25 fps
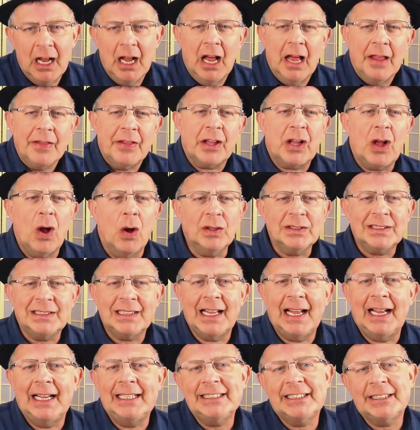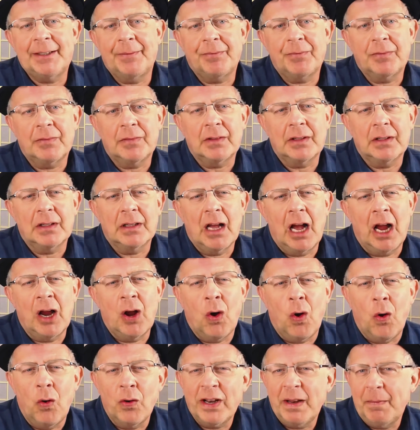The Ghostlands are
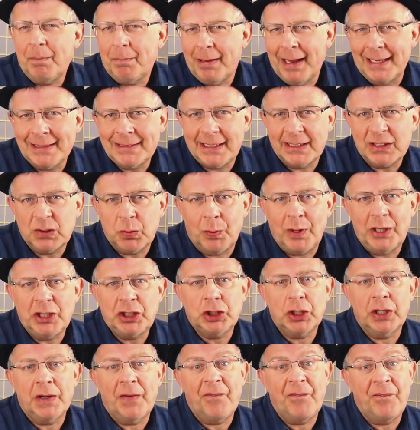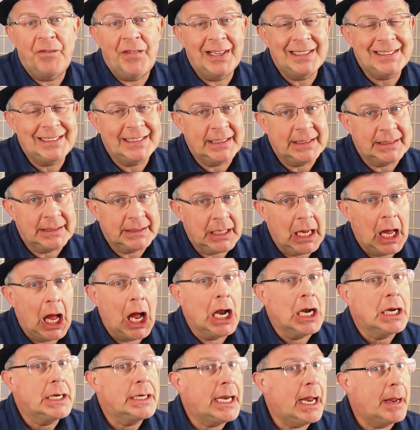only places we should visit
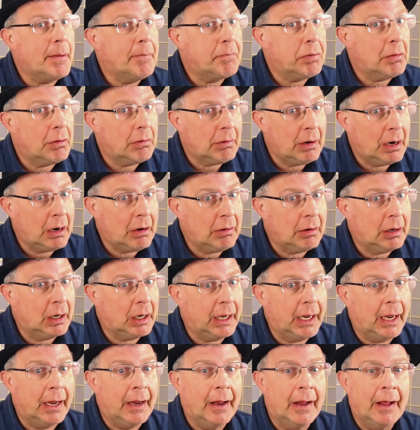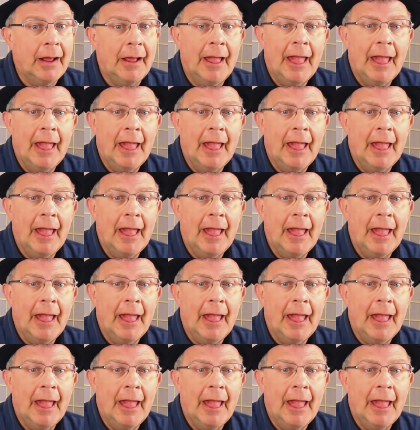temporarily.